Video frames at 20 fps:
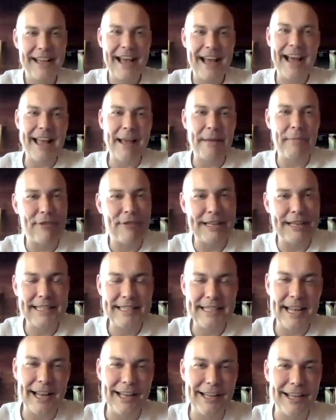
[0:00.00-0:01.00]
Hi, I'm
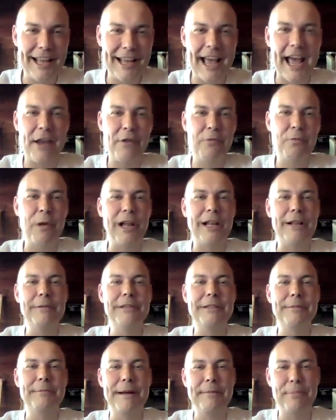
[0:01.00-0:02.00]
Francis Hellier, and
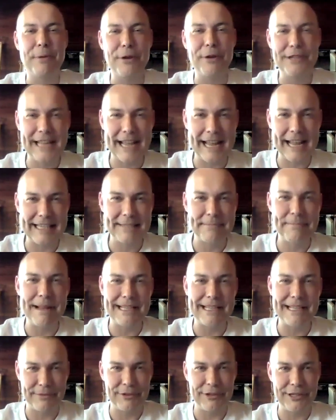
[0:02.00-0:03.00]
welcome to my podcast,
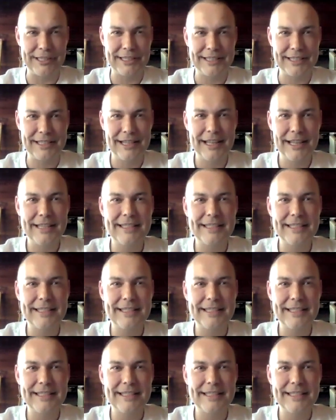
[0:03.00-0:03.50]
Metaverse.